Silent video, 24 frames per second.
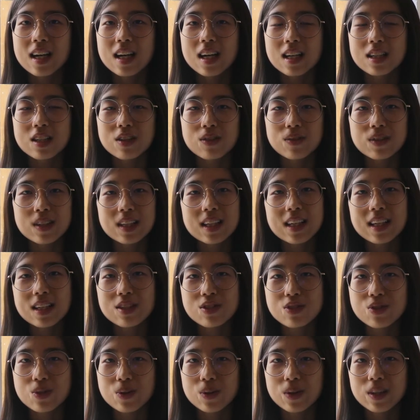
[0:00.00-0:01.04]
and I really
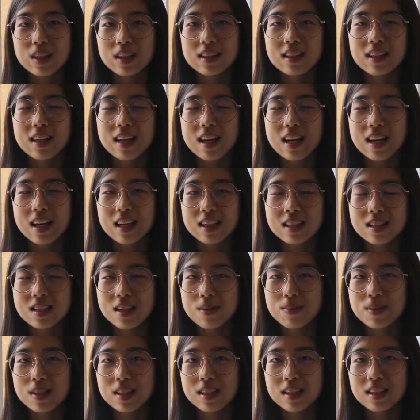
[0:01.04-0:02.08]
enjoy the
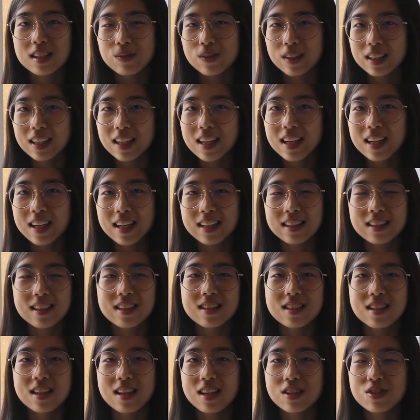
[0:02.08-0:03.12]
academic rigor and the
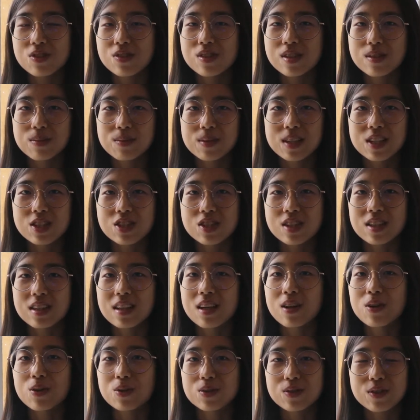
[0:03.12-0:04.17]
intellectual stimulation
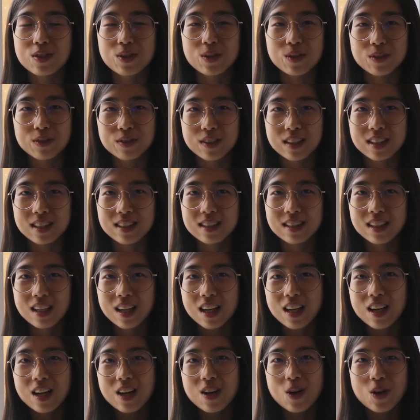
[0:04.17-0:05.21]
that Oxford offers.
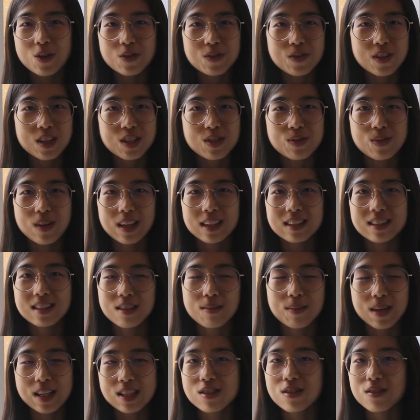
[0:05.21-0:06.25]
Oxford is ranked the
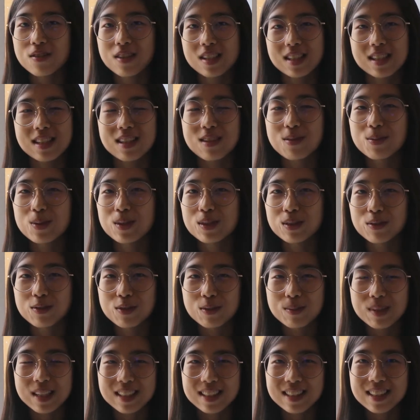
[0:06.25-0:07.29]
best university in the world for
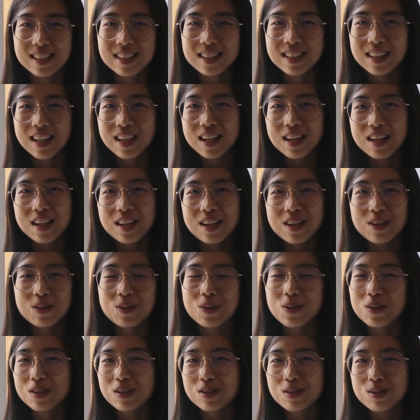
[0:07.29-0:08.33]
medicine,
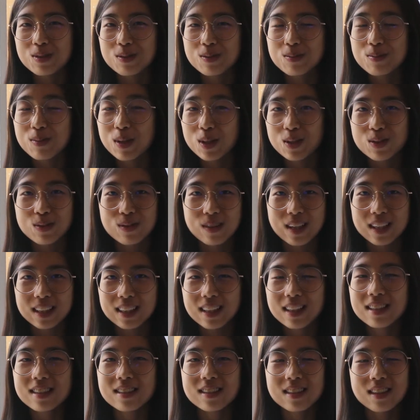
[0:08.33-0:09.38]
according to most
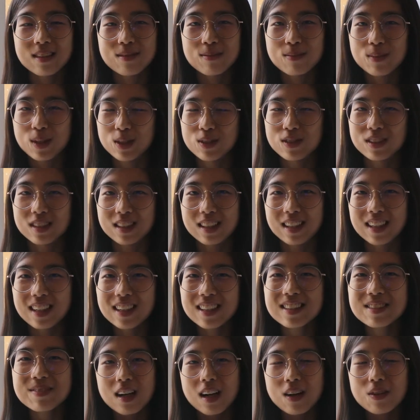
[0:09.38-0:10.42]
rankings, in most
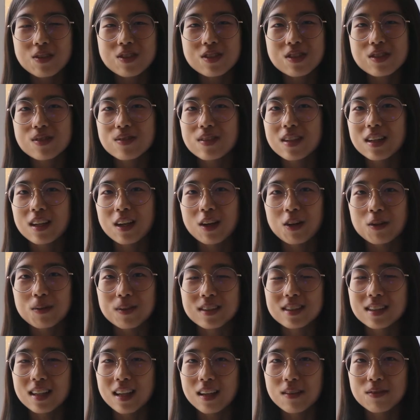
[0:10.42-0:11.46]
years. I was just really
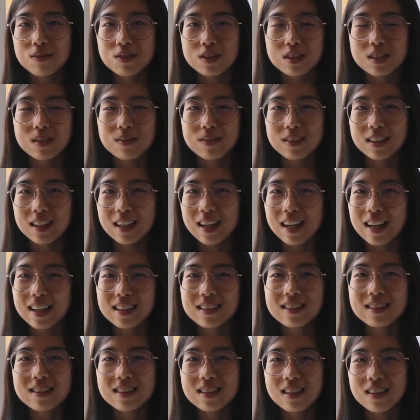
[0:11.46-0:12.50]
hoping to aim for something
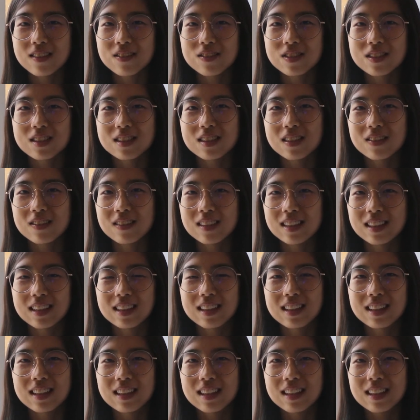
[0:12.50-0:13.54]
higher, to aim for
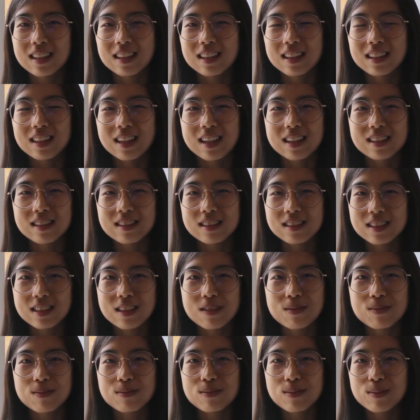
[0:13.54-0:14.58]
something that
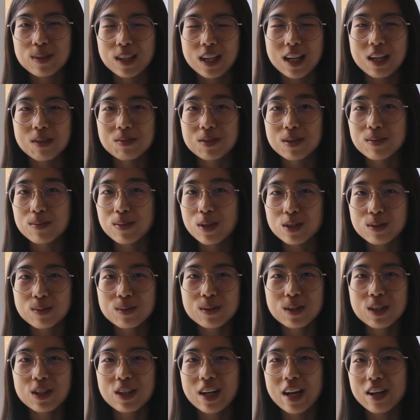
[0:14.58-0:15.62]
seemed perhaps
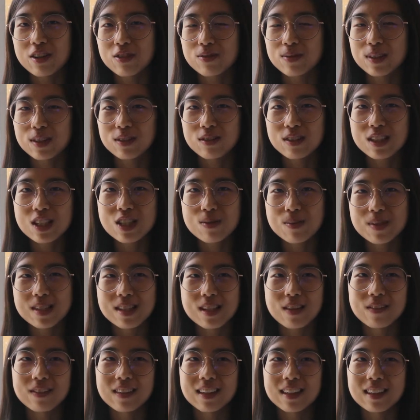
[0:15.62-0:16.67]
impossible or out of my reach, but
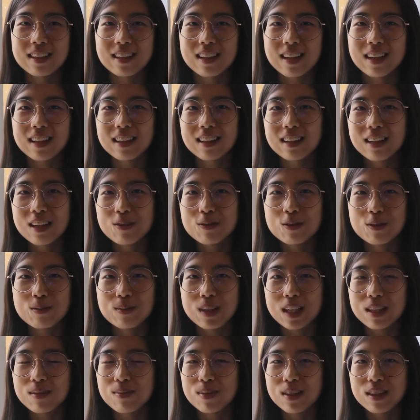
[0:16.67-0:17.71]
something that would
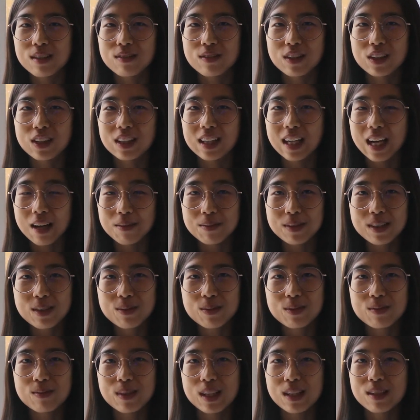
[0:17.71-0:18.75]
make me very happy,
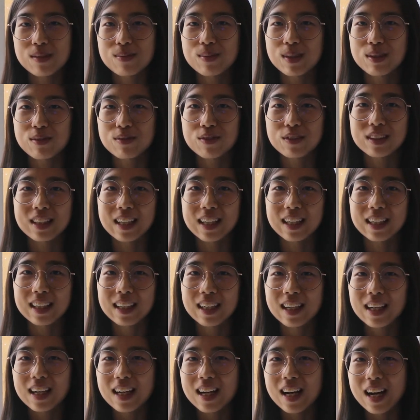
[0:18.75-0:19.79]
would make me feel
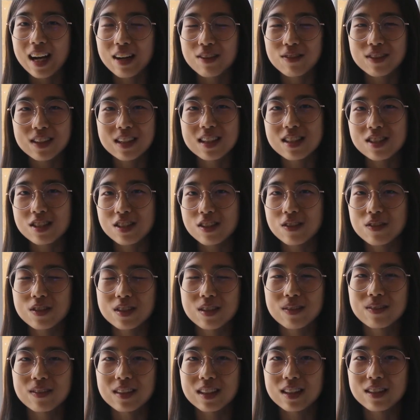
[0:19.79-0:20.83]
like I really achieved
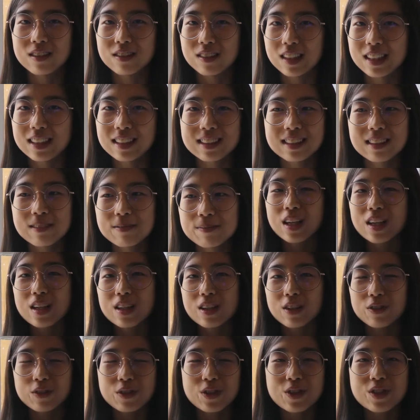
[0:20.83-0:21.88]
something great.
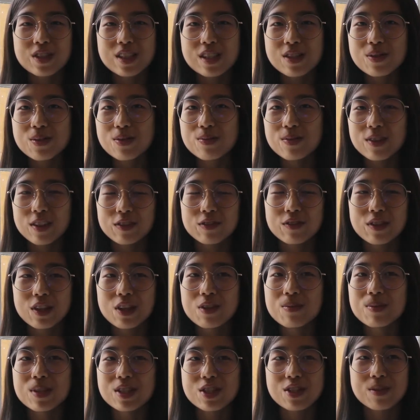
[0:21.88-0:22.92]
Of course, this is
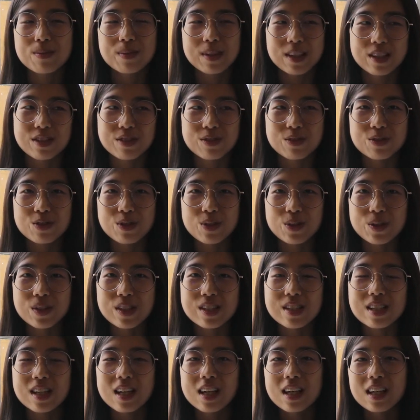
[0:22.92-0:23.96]
very much a personal
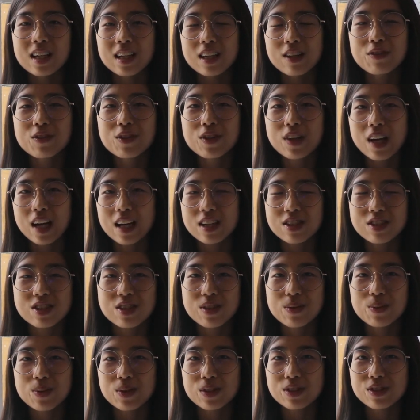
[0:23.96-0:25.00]
choice. If you
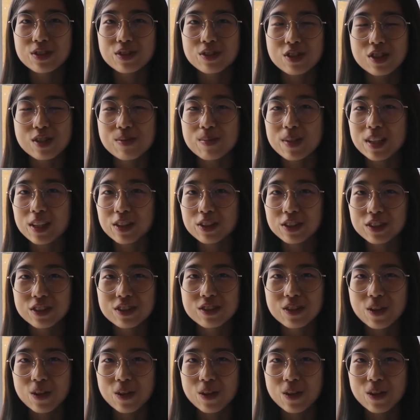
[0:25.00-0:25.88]
actually want to just be a good